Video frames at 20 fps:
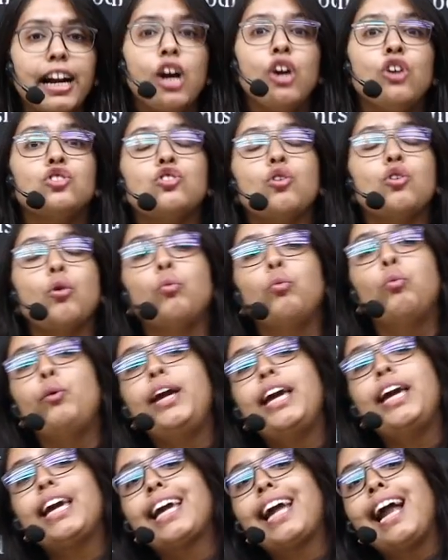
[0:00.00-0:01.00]
so we
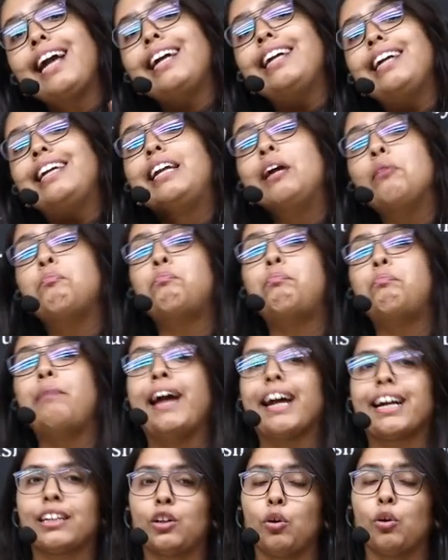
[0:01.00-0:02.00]

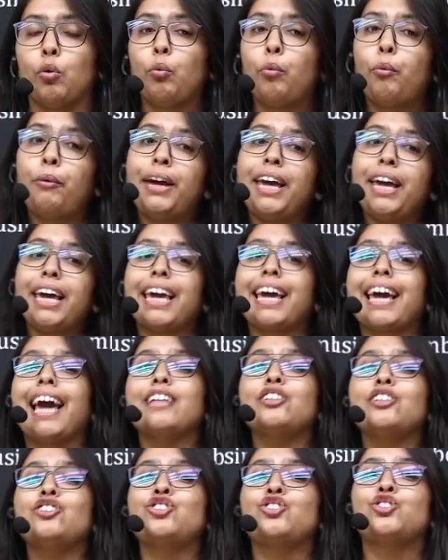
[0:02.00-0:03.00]
can
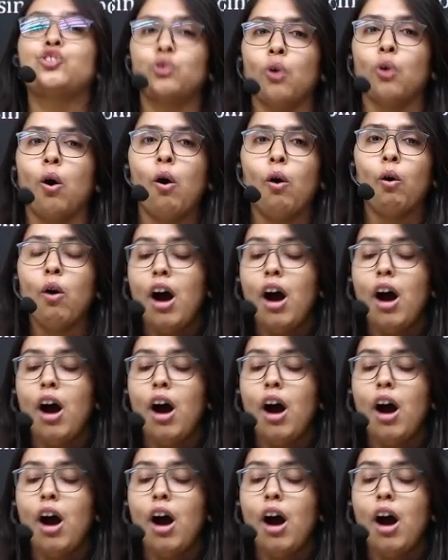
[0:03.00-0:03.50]
show